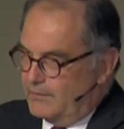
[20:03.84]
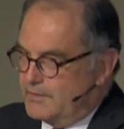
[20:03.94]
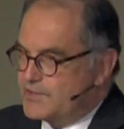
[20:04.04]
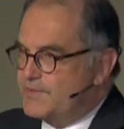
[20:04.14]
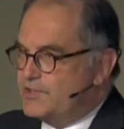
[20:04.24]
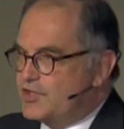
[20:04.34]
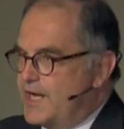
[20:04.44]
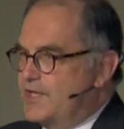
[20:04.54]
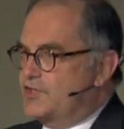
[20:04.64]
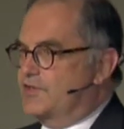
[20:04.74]
This will
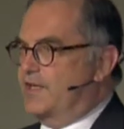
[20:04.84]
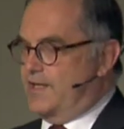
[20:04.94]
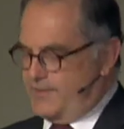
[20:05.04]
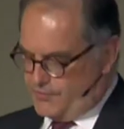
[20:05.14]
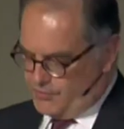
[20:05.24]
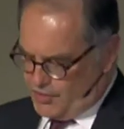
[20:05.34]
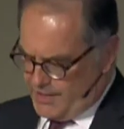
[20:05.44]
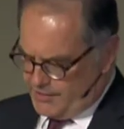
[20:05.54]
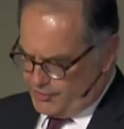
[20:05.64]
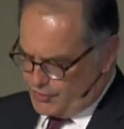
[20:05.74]
change and has to
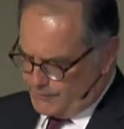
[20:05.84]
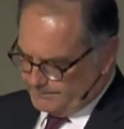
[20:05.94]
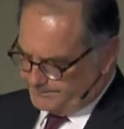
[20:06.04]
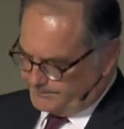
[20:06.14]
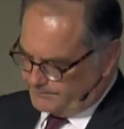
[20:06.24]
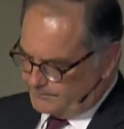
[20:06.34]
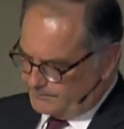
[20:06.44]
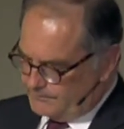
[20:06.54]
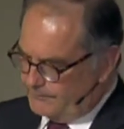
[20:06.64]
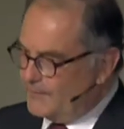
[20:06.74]
change.
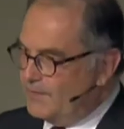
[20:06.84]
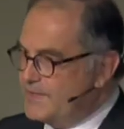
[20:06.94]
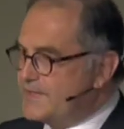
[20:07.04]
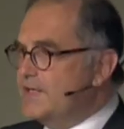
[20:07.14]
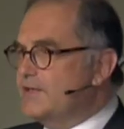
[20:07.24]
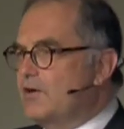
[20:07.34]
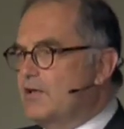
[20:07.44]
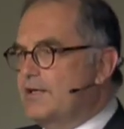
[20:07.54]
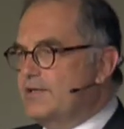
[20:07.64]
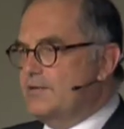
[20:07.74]
We see it
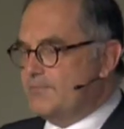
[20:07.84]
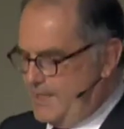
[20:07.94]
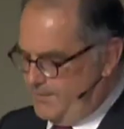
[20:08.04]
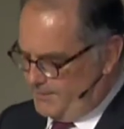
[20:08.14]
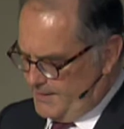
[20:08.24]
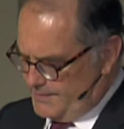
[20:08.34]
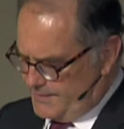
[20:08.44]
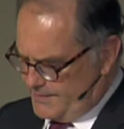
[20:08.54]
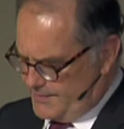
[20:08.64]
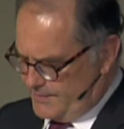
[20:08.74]
already in many
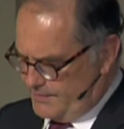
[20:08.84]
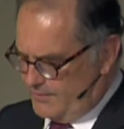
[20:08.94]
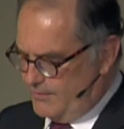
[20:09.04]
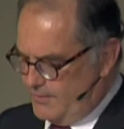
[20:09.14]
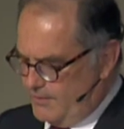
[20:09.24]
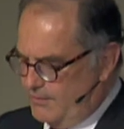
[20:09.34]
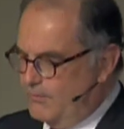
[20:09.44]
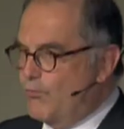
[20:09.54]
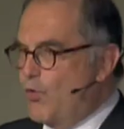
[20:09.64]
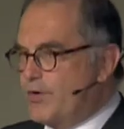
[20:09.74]
places.
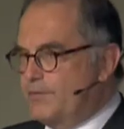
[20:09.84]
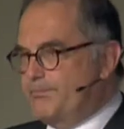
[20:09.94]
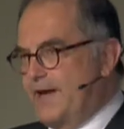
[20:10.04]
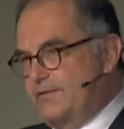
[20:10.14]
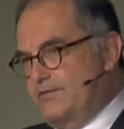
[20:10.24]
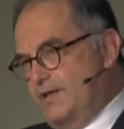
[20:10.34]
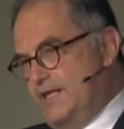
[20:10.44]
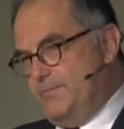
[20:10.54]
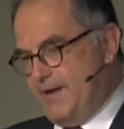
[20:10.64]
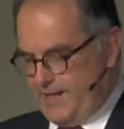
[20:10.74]
More and better
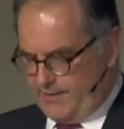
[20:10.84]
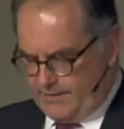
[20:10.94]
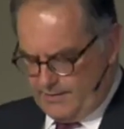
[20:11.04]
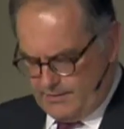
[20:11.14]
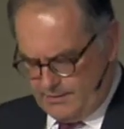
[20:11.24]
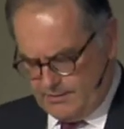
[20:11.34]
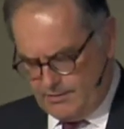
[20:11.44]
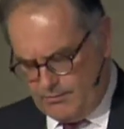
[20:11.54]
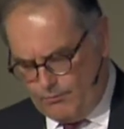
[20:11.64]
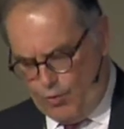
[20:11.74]
e-banking,
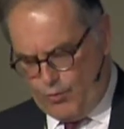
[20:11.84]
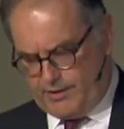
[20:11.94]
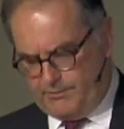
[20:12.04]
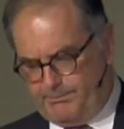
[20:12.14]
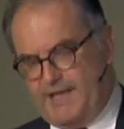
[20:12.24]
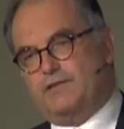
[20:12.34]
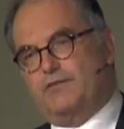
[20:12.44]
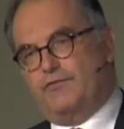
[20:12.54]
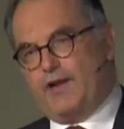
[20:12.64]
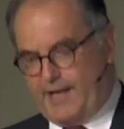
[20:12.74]
more and
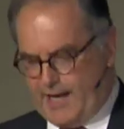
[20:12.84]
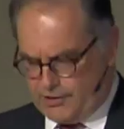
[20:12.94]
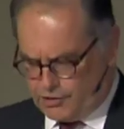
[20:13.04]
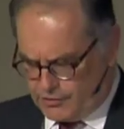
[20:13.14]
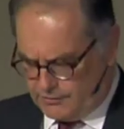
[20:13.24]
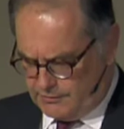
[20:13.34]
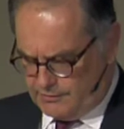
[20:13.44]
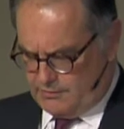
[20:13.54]
better financial